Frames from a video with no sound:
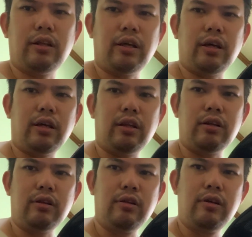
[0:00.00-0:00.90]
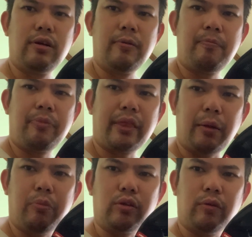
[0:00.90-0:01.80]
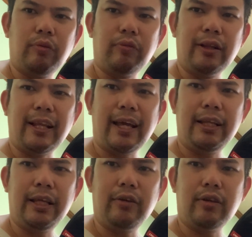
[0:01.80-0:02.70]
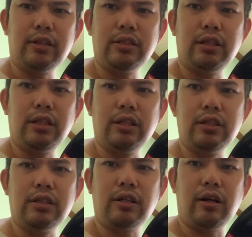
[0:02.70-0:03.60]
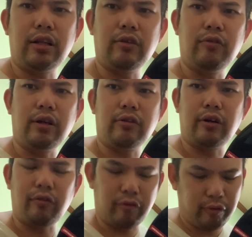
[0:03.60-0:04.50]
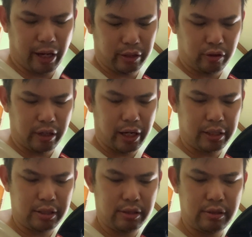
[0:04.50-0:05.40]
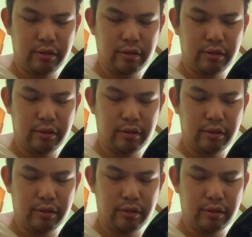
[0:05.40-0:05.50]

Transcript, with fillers: and the bottom of the lining, you can see this is kind of a reflectorized.